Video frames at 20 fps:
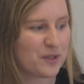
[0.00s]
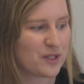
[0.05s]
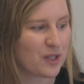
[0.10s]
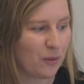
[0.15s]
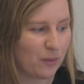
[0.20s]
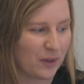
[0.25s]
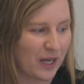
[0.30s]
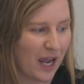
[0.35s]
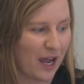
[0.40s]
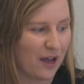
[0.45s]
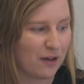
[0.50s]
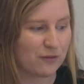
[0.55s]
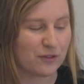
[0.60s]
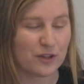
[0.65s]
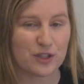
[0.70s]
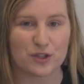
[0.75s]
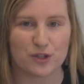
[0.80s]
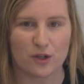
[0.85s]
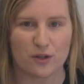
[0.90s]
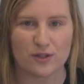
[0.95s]
So we have
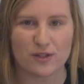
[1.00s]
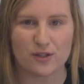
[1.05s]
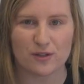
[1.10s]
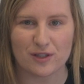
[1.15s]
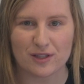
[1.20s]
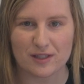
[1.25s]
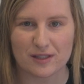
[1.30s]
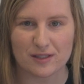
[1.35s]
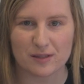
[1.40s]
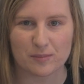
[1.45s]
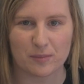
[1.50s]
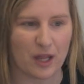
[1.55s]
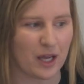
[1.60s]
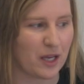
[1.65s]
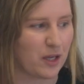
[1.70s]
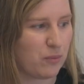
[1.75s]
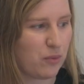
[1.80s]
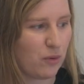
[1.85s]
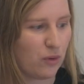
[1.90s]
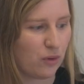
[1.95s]
the dots on a
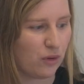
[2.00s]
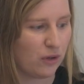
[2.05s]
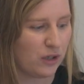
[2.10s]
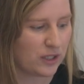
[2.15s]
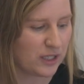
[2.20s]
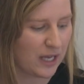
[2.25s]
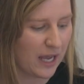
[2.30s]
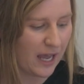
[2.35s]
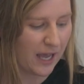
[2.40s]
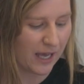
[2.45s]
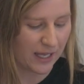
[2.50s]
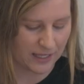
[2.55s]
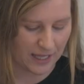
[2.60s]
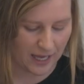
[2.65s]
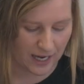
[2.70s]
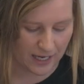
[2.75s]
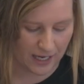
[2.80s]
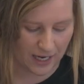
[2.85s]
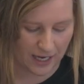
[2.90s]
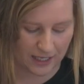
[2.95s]
display board and
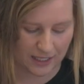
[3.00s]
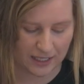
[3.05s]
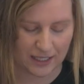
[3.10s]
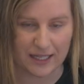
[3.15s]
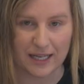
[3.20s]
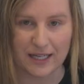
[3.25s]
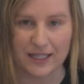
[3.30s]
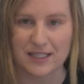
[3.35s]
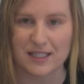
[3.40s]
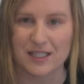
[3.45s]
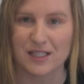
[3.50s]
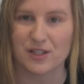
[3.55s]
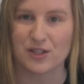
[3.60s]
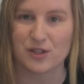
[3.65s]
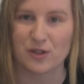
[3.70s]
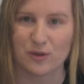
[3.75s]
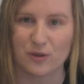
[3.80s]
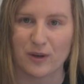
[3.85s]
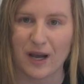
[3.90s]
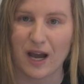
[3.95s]
they are connected
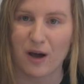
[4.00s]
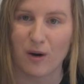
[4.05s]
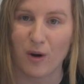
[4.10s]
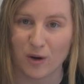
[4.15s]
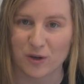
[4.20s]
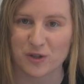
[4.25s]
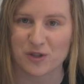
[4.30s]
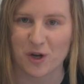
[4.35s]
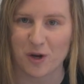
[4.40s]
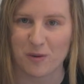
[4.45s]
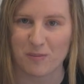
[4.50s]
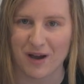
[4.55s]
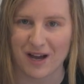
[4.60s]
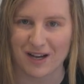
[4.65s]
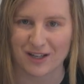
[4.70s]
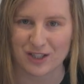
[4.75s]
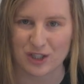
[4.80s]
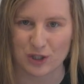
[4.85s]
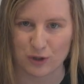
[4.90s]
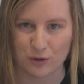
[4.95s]
to our Octo
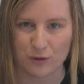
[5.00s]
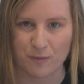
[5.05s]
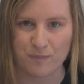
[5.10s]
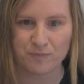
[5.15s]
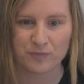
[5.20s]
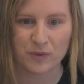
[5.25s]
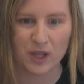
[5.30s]
Mark II.